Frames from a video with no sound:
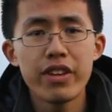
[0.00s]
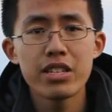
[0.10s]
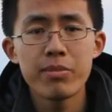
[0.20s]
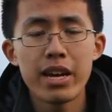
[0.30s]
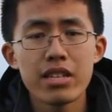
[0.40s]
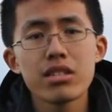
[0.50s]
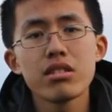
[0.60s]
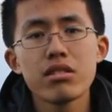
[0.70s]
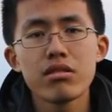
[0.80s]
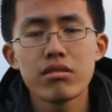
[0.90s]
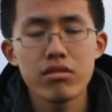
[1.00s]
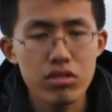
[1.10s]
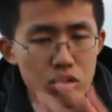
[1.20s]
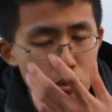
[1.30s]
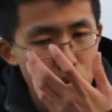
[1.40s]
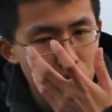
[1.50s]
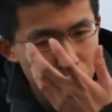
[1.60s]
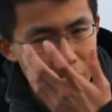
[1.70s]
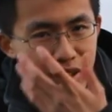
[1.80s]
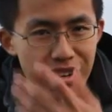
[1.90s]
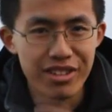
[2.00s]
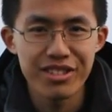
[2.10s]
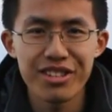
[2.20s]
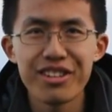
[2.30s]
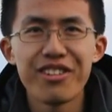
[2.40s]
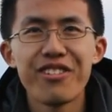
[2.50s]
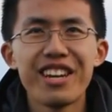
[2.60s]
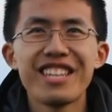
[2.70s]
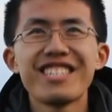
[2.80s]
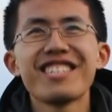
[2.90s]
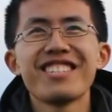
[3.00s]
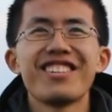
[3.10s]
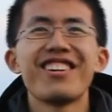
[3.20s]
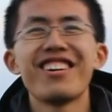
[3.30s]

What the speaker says: the face mask, you put it onto your face.